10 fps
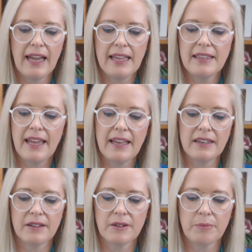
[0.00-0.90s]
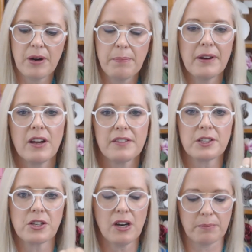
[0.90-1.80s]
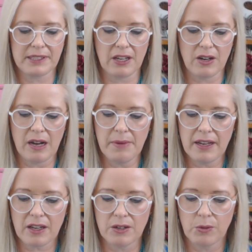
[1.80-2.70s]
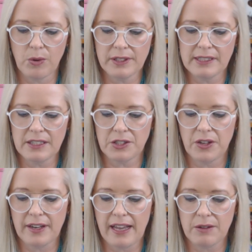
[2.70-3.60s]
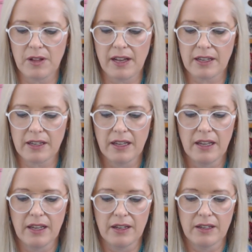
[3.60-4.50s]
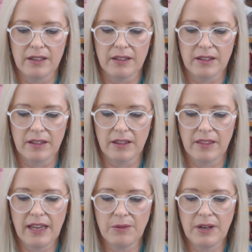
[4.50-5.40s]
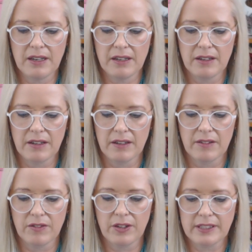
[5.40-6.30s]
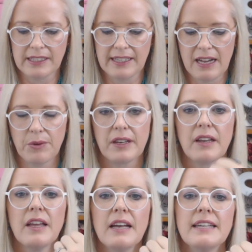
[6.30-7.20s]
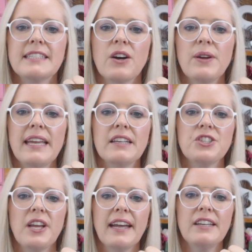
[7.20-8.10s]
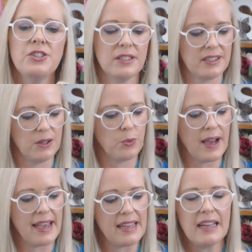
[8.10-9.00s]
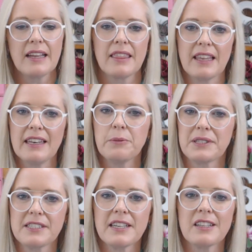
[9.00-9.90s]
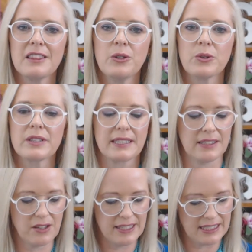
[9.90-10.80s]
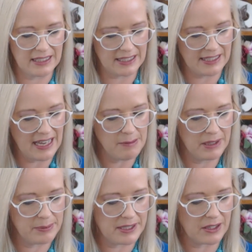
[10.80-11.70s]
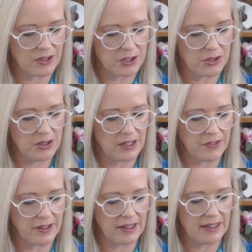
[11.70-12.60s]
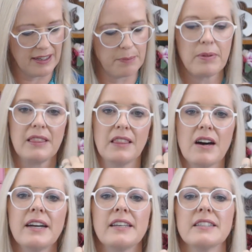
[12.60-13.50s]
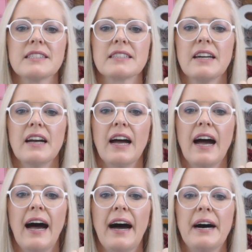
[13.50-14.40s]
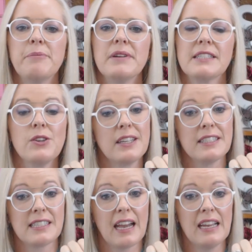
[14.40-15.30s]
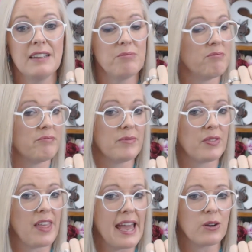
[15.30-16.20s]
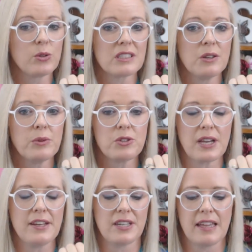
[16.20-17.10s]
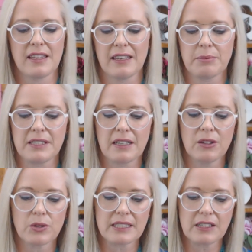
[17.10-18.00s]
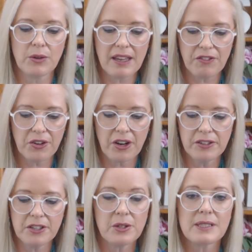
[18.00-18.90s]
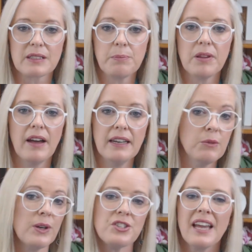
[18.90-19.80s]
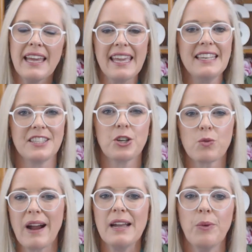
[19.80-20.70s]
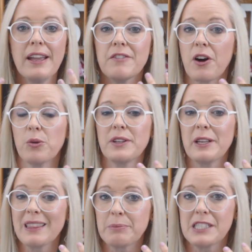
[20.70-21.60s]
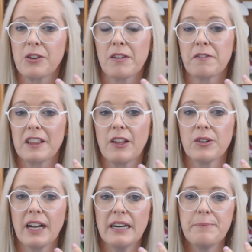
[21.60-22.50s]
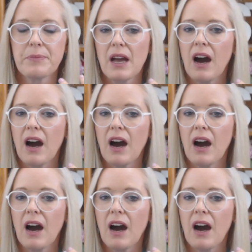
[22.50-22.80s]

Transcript: and then pop it over the top. So I might go, well, what does it turn out like? That one versus that one. So it changes the way the lipstick looks. So this is the same lipstick on two different lip liners. So you can say that also will change how the lipstick looks. So if you're going to use lip liner, which it's a great way of holding your lipstick on for longer,